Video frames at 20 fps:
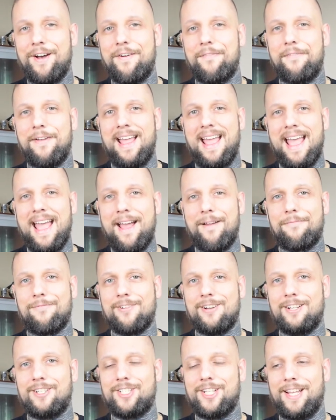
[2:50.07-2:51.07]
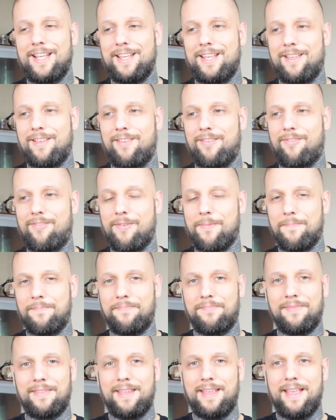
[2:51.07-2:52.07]
of average is,
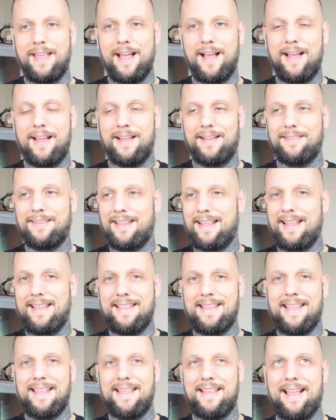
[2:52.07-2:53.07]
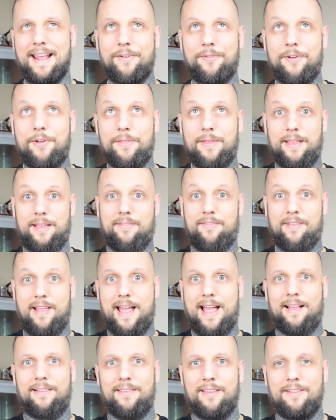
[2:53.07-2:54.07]
I don't know the
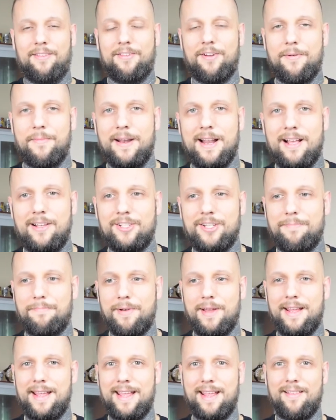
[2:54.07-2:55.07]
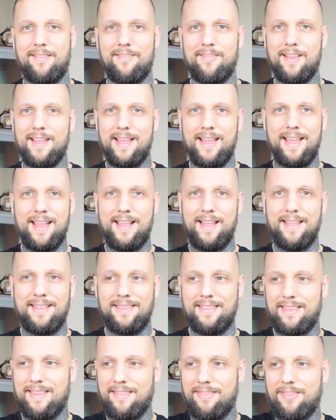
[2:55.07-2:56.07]
exact terminology, but it's
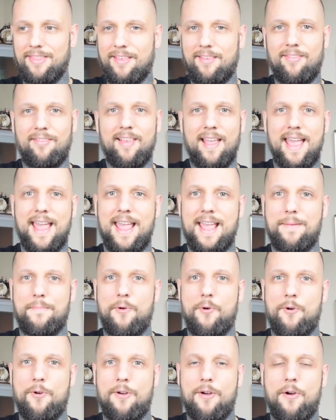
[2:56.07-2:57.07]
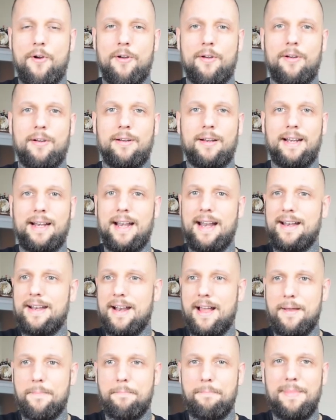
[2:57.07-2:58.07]
the same or
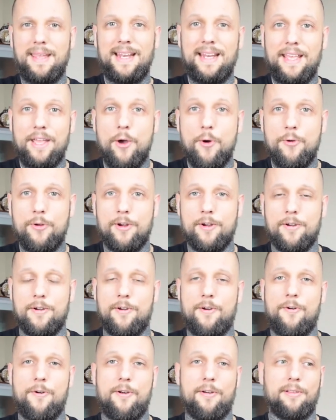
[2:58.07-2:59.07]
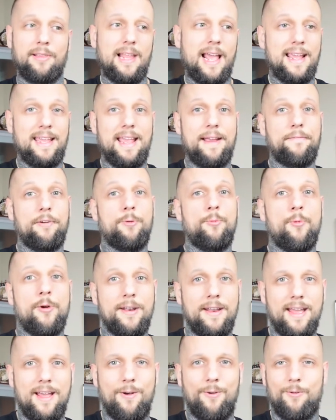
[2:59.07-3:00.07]
mediocre or like
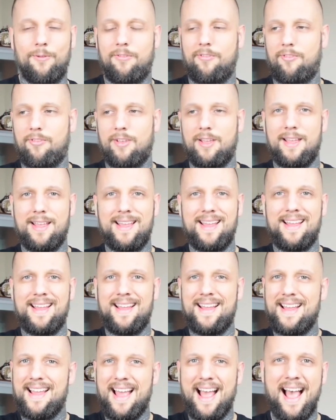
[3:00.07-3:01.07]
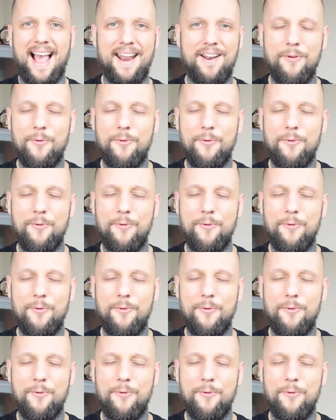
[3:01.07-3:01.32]
everyone else. I